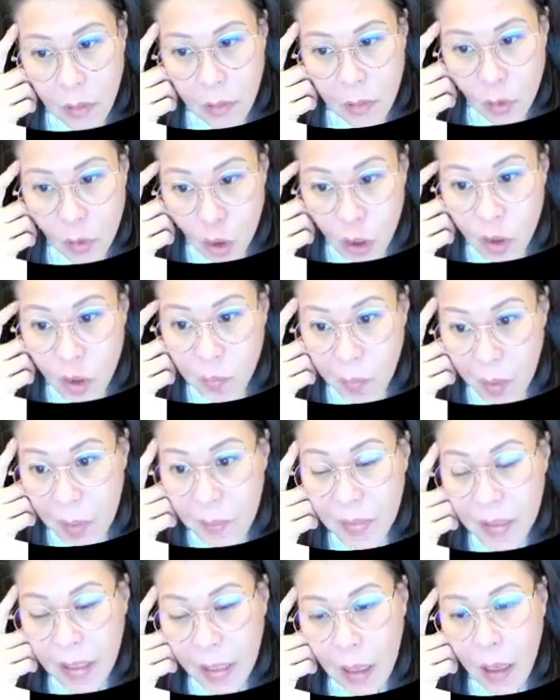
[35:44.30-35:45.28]
you share to
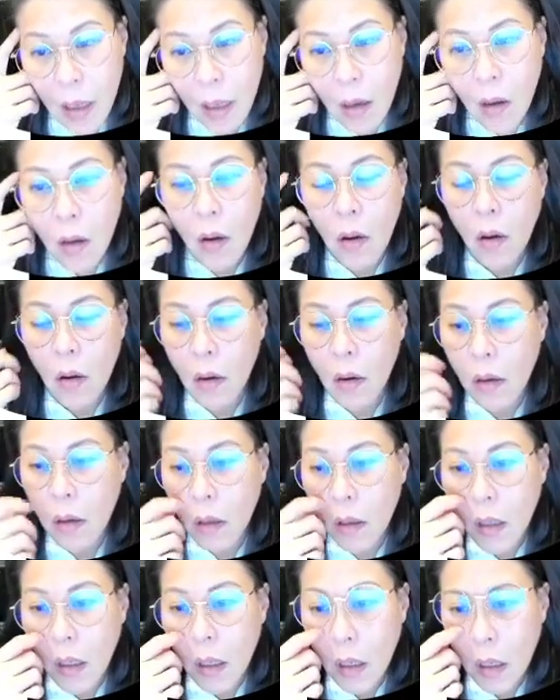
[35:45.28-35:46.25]
public ah oh
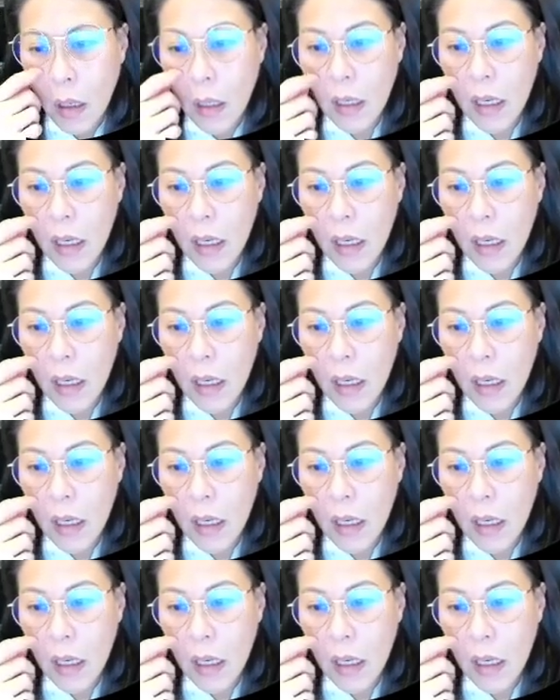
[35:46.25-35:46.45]
ah